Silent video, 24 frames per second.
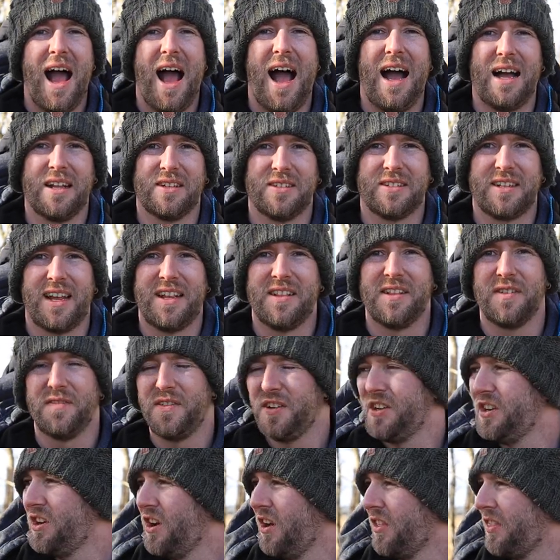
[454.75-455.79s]
and end the
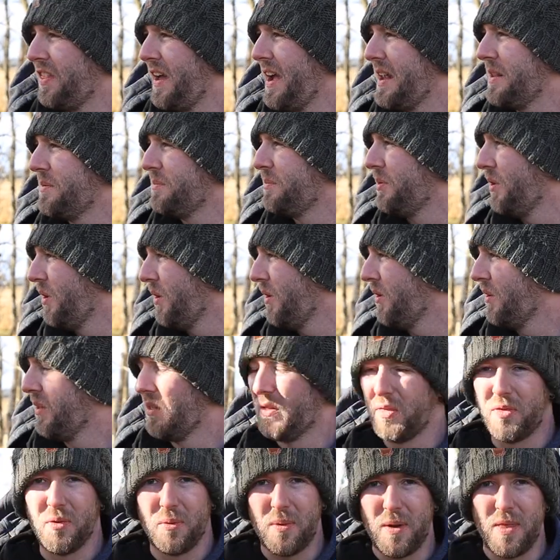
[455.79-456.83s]
video then,
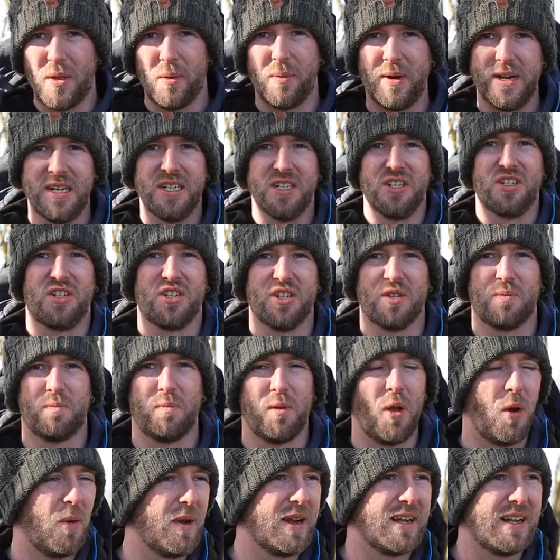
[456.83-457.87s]
but the way the wind's just
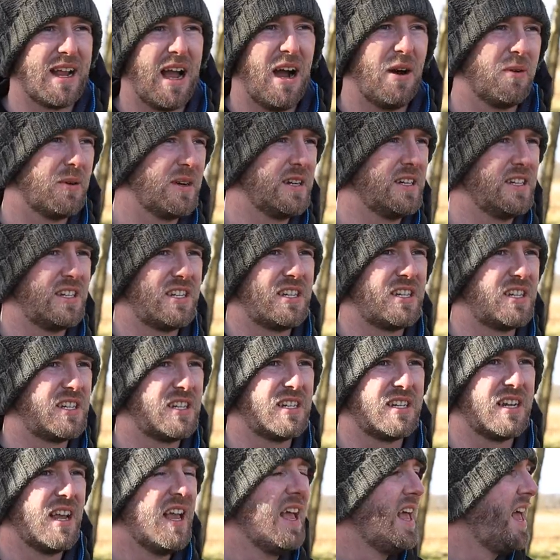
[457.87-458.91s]
blowing now,
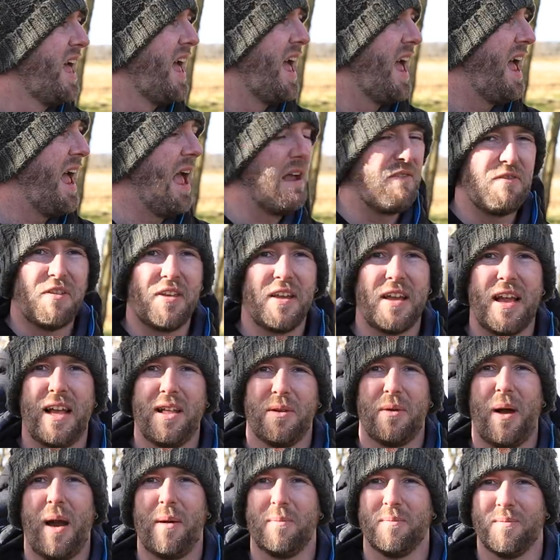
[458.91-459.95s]
it's everything i
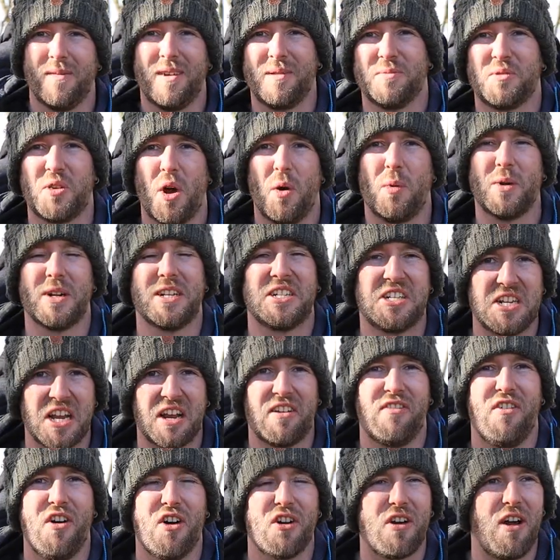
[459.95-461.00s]
am sort of wanting to take
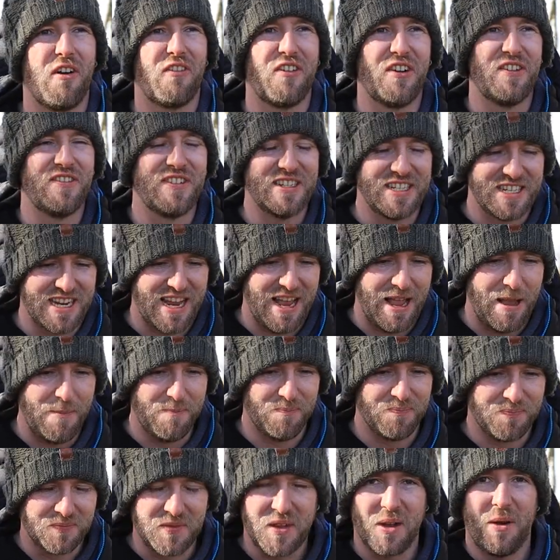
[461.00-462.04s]
a photograph of is,
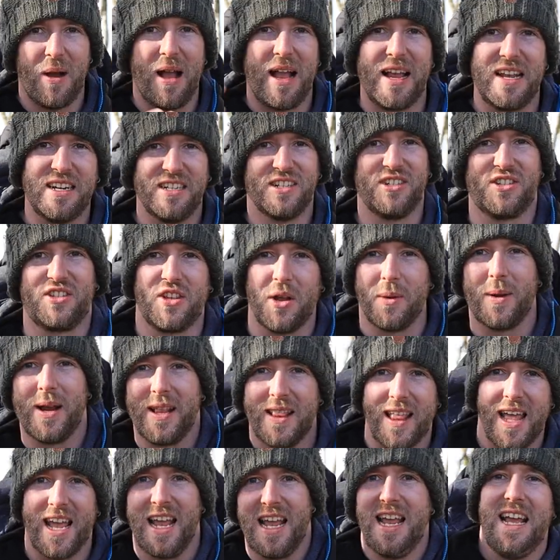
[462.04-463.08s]
um, right, he's
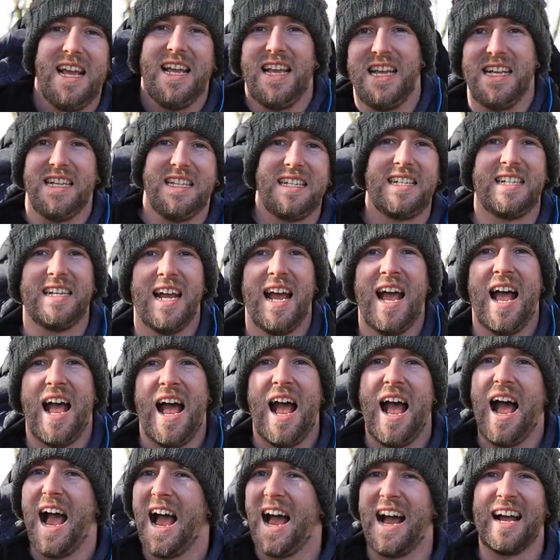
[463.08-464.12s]
doing this
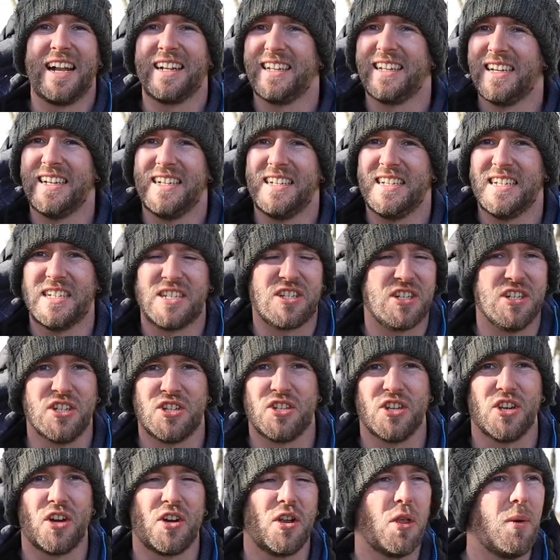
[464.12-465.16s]
and it's just
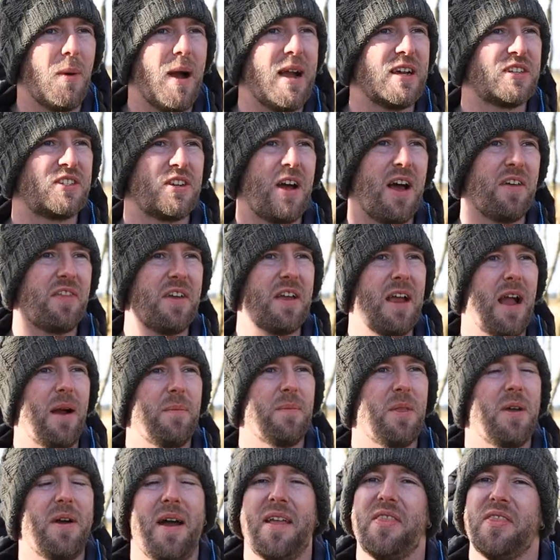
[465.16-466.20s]
not going to work. So I think I'm
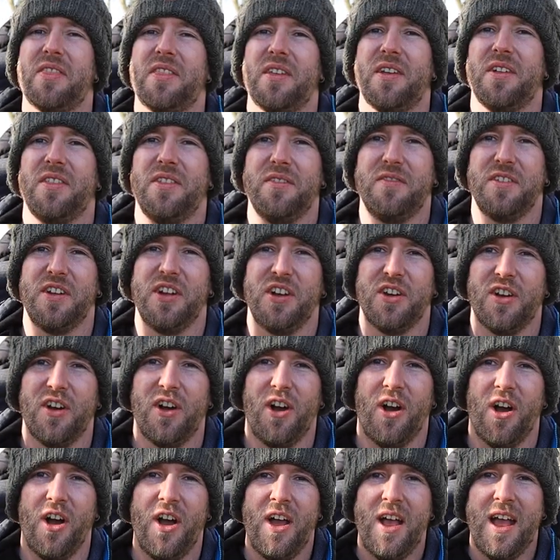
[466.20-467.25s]
going to end the
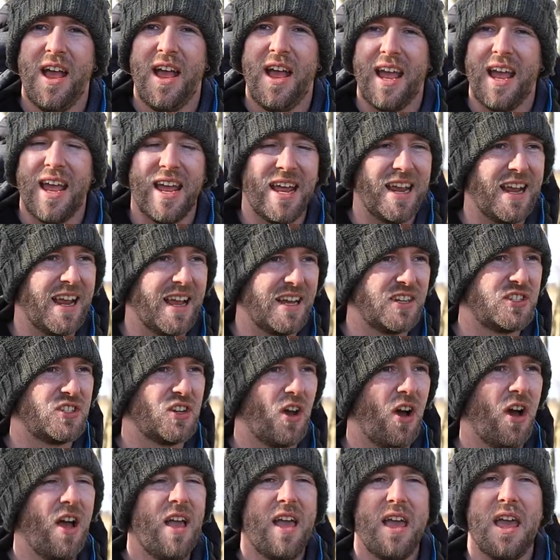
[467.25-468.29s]
video here.
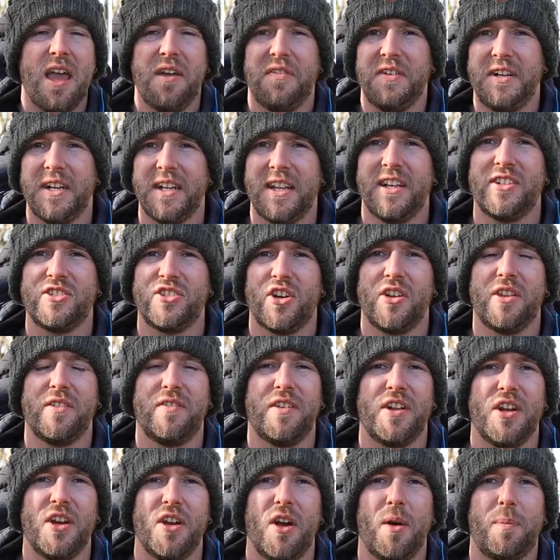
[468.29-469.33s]
So if you did enjoy the
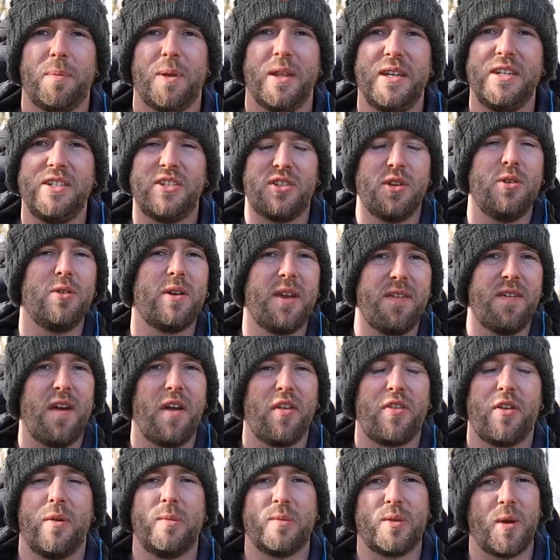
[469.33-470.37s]
video, please do give it a
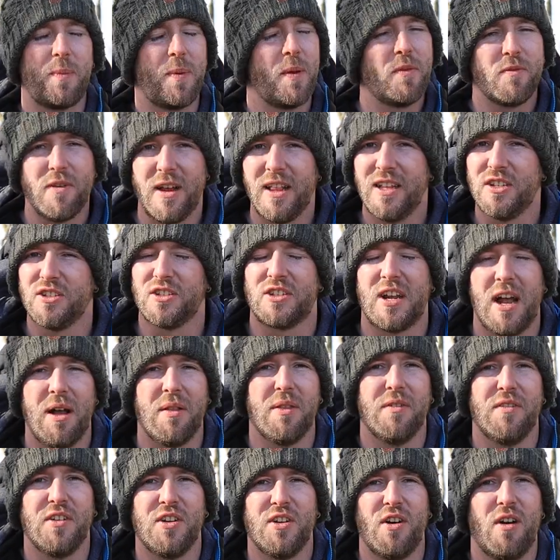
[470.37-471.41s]
thumbs up. It really does help
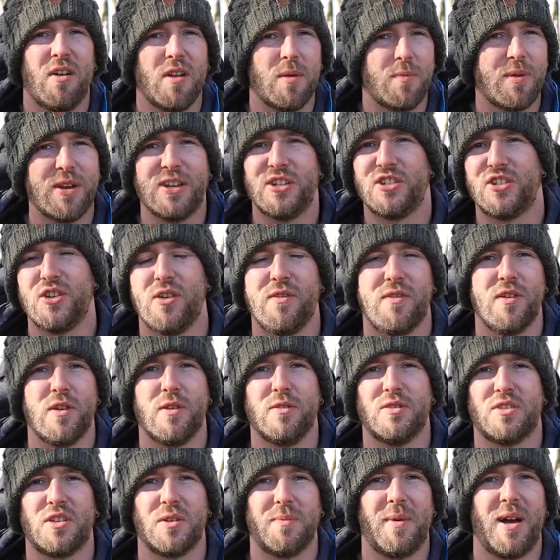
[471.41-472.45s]
the video and it brings new
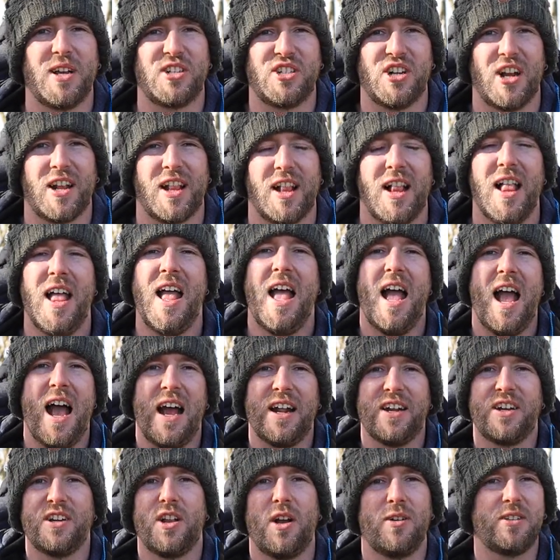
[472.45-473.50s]
viewers to my channel.
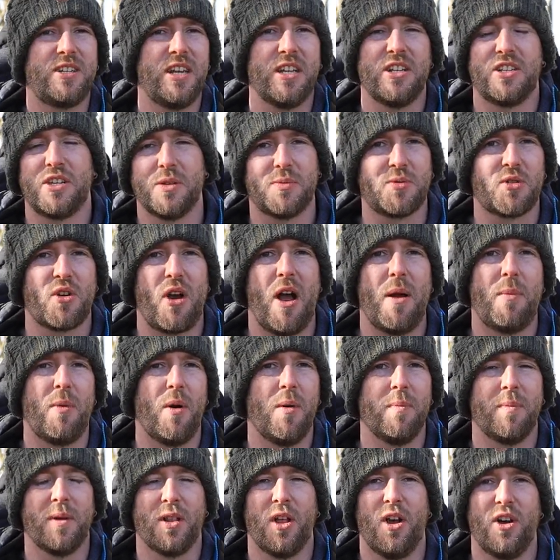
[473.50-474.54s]
And you can always hit the subscribe
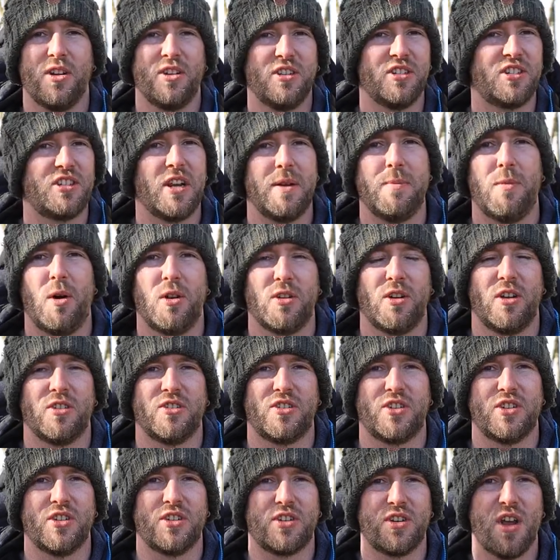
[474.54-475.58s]
button below and you'll see more
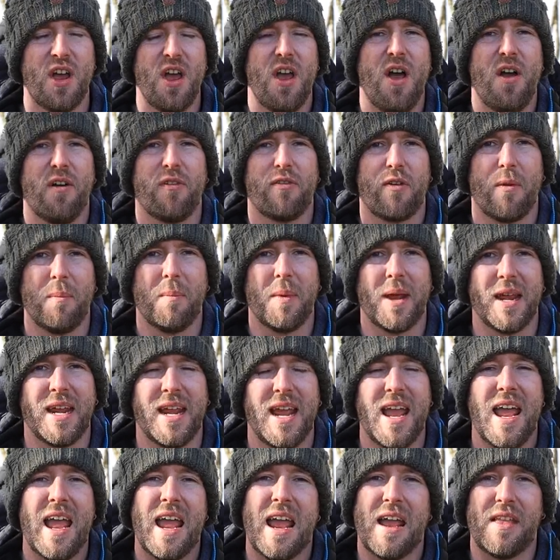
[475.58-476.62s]
nonsense from me
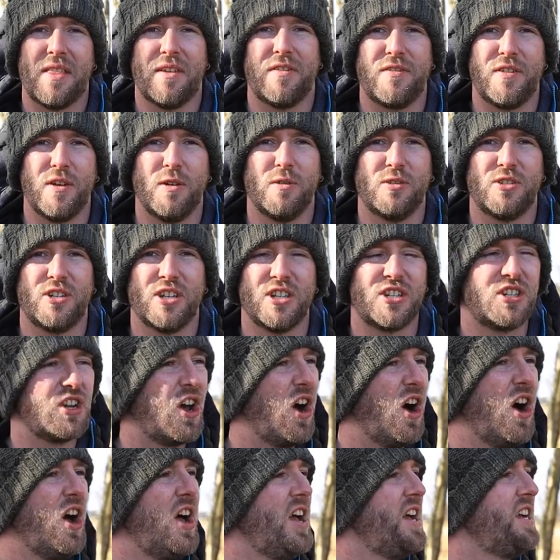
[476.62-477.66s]
in the future.
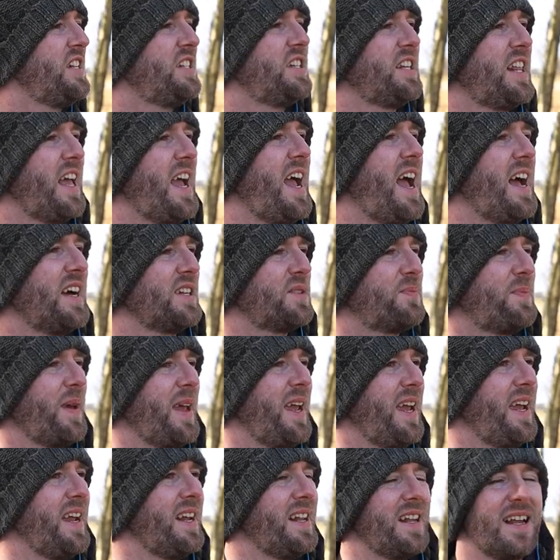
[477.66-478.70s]
So today has
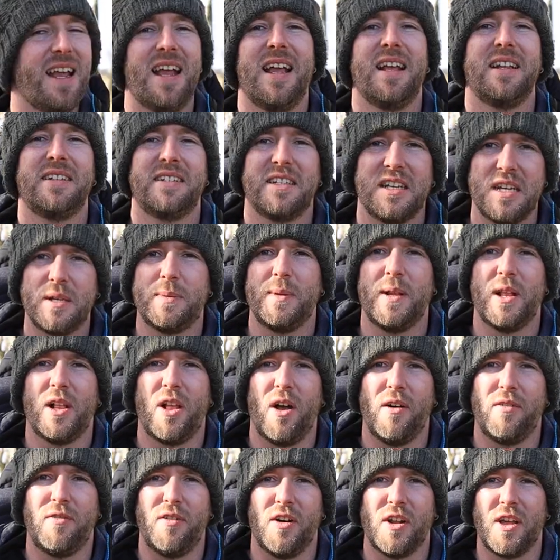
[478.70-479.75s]
been, today's been a
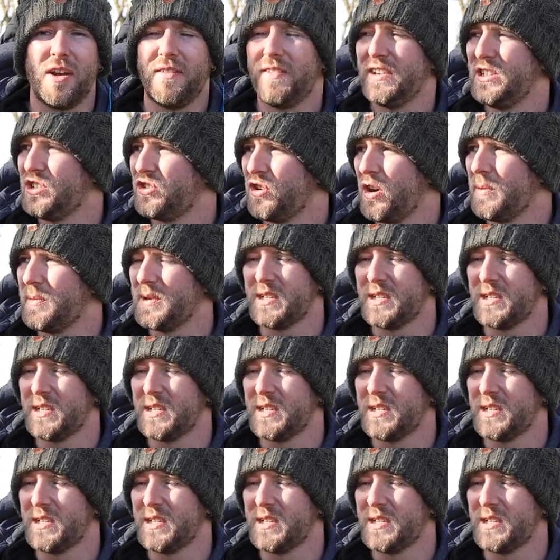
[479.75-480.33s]
lot of fun. I've enjoyed